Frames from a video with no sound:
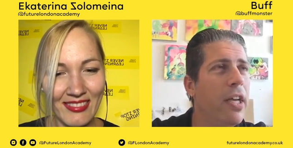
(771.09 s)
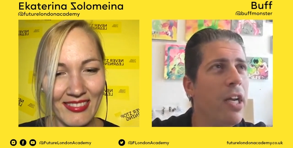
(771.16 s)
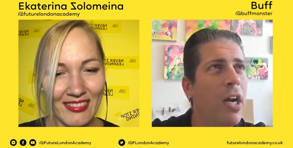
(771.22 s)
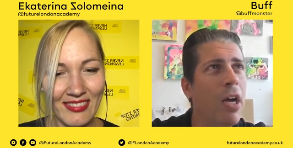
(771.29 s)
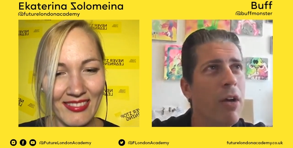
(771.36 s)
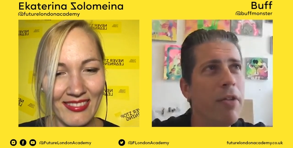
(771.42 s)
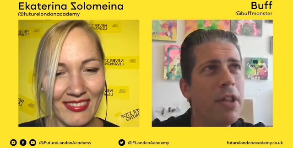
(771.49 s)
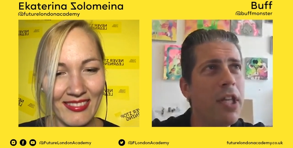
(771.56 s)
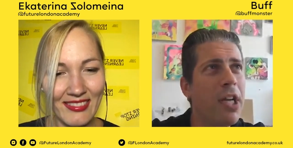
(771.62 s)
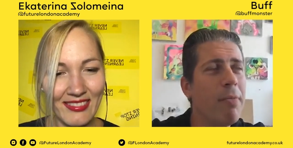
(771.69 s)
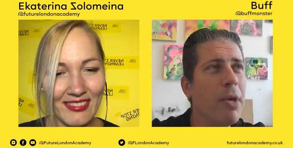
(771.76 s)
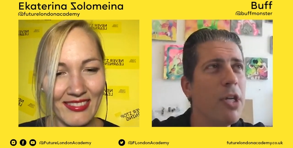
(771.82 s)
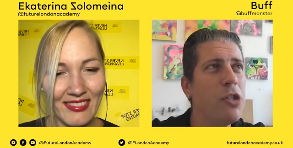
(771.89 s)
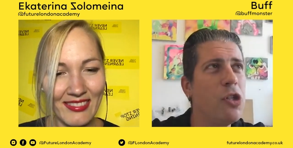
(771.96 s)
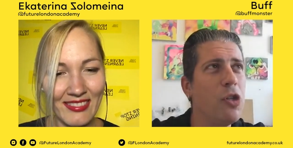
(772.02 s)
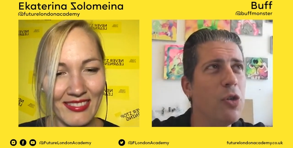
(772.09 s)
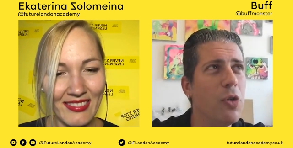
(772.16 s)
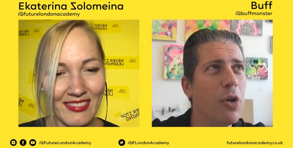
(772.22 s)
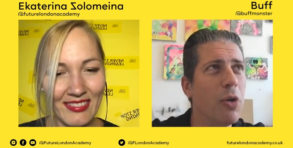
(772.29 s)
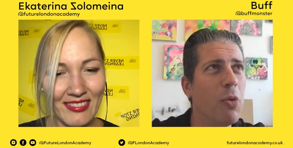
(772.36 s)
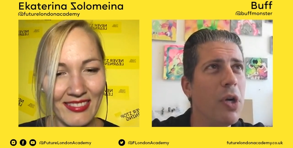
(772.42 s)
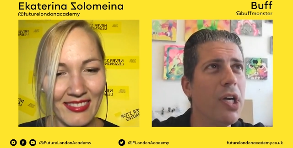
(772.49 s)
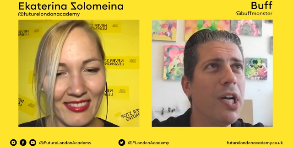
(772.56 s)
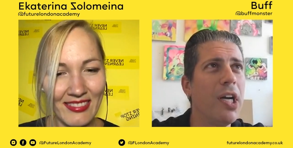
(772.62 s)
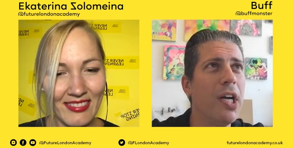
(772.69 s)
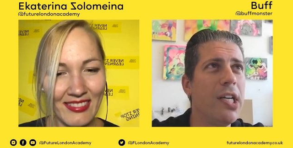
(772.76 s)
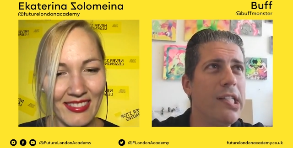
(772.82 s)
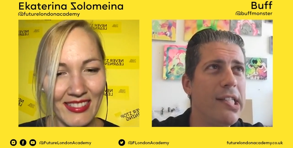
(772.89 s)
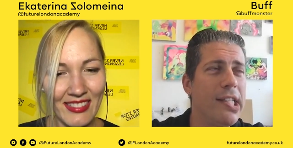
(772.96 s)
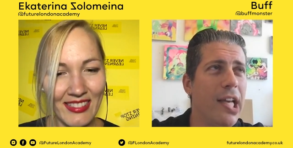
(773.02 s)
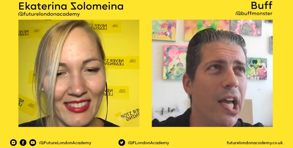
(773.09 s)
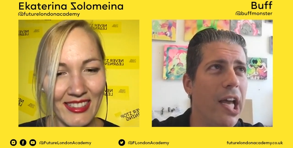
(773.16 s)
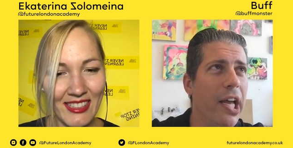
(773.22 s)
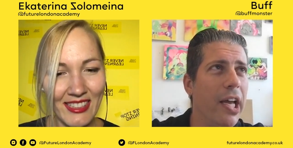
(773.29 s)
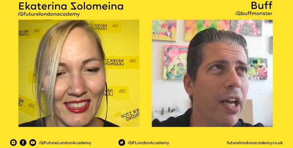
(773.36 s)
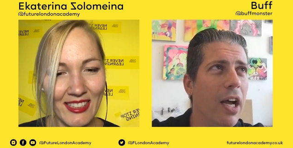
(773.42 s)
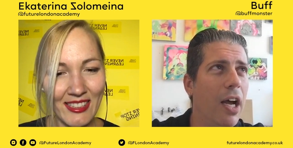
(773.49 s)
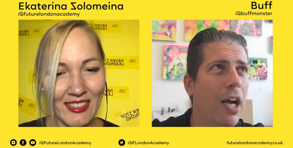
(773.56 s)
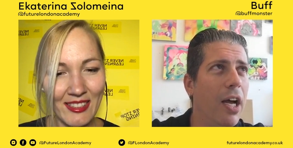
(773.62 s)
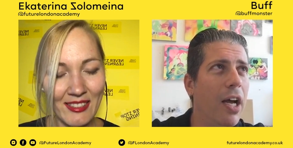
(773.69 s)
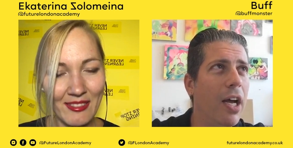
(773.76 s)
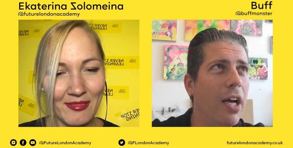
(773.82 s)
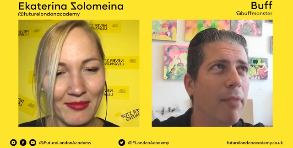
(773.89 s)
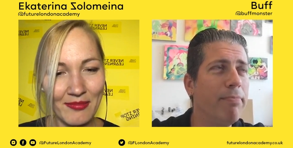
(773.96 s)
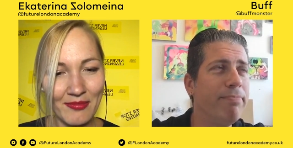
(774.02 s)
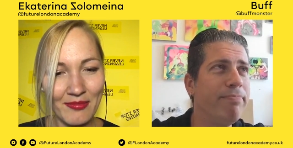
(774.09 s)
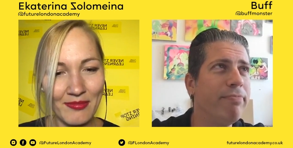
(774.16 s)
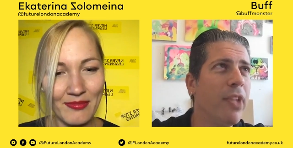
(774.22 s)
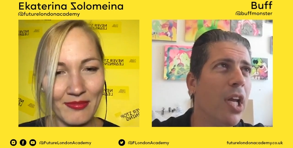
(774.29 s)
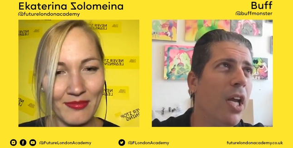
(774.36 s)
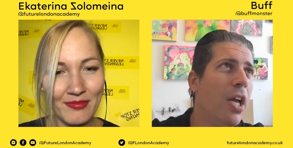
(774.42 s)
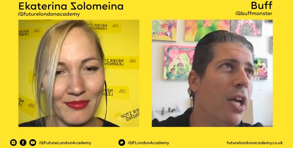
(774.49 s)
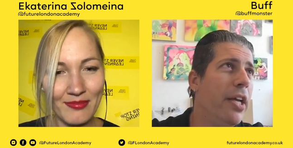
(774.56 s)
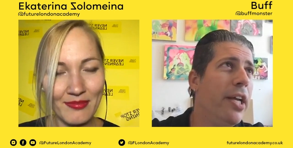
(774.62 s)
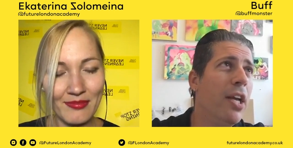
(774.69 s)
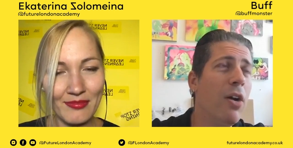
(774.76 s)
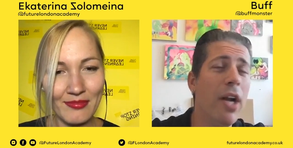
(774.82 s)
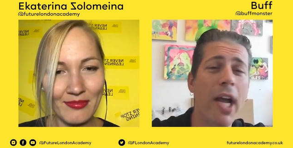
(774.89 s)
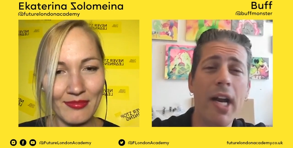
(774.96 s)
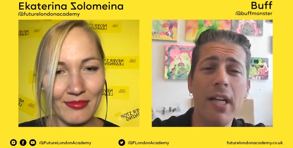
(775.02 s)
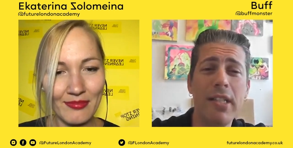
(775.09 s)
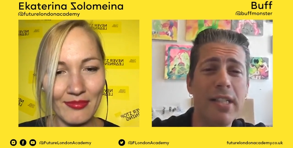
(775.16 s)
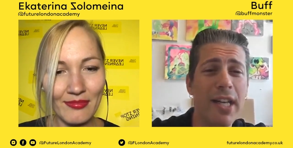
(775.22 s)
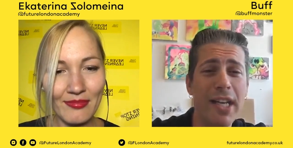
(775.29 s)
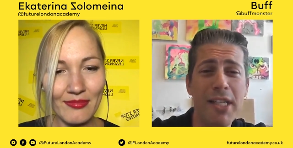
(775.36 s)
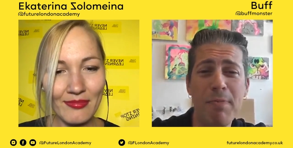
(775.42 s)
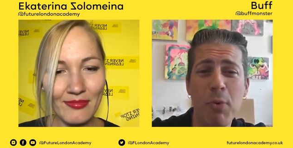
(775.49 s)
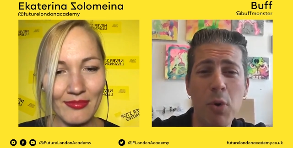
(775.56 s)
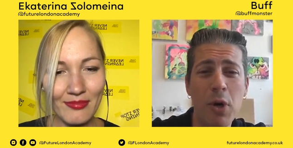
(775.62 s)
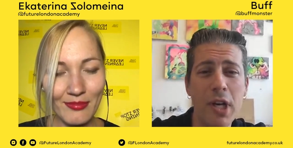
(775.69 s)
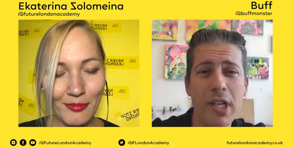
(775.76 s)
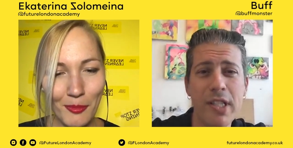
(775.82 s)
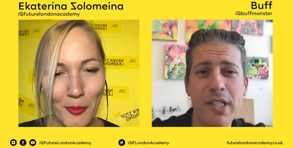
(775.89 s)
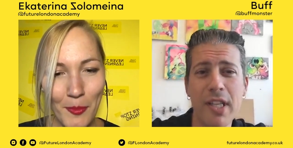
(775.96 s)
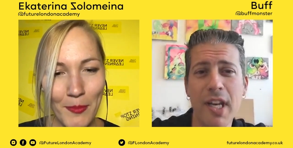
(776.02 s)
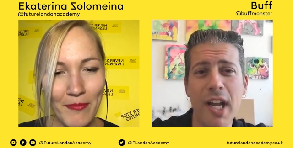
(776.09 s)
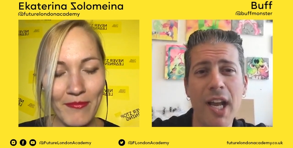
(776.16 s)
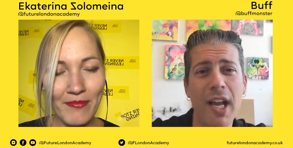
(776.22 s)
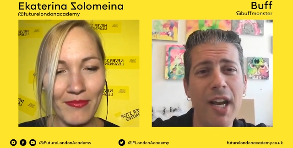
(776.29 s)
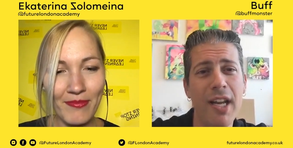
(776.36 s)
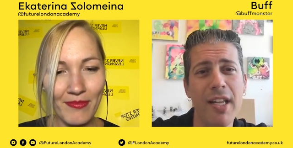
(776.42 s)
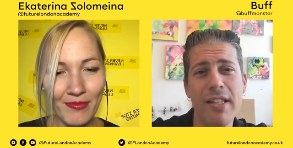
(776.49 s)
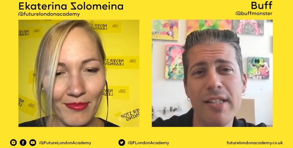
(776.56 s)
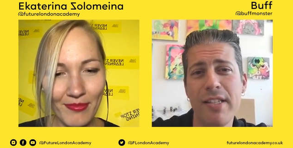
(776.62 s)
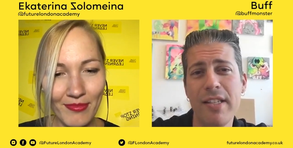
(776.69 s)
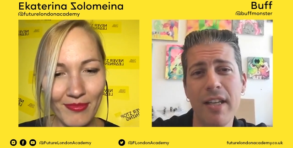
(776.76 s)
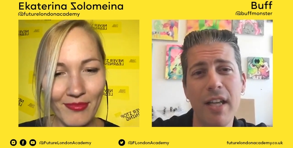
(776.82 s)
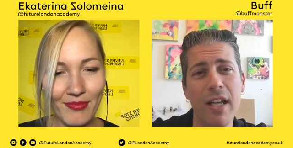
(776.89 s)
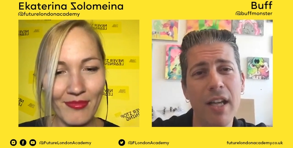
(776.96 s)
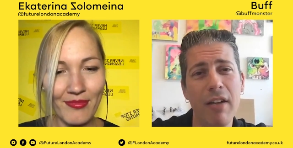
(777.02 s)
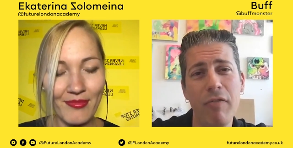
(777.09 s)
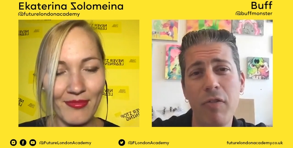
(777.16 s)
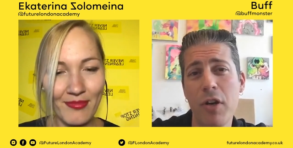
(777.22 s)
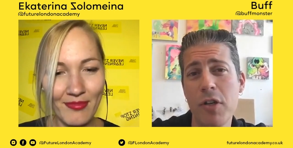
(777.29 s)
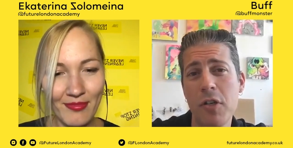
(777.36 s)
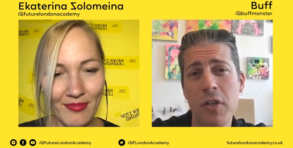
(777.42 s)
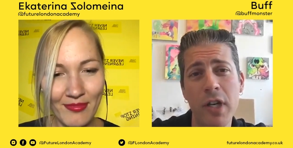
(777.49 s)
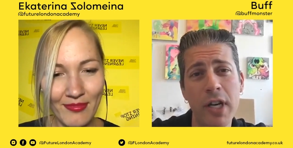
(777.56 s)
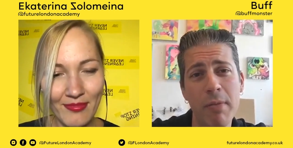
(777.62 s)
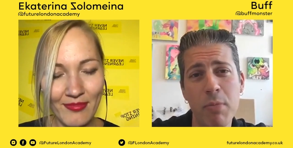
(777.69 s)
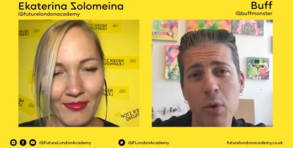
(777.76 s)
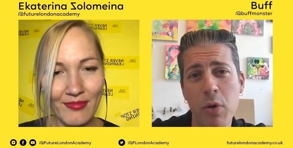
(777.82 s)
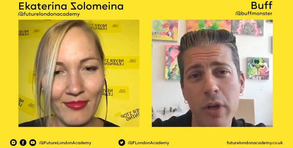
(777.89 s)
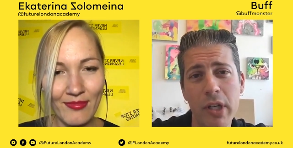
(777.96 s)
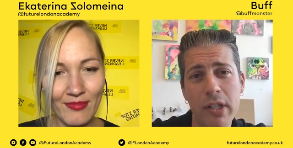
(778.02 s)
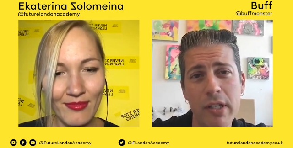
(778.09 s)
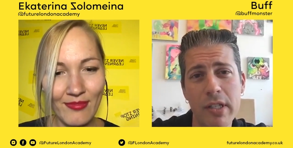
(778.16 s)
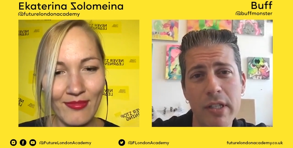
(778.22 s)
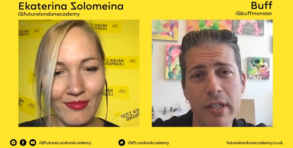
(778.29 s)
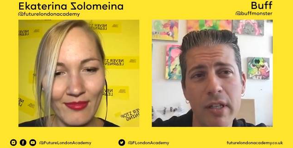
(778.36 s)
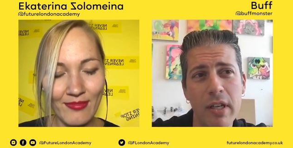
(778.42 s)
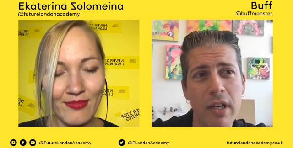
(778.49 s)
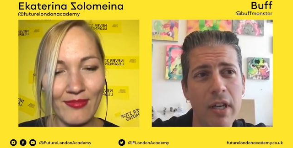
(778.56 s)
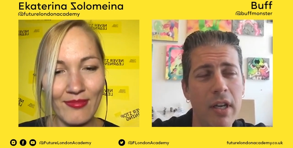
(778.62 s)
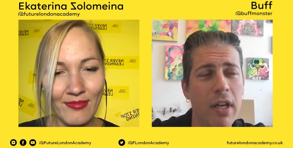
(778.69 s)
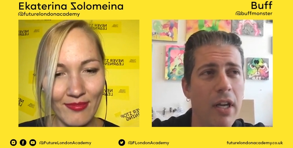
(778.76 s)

Speaker 1: you know, the thing about Tour, what can I say? Um, you know, it had its nice points, it had its uh, frustrating points.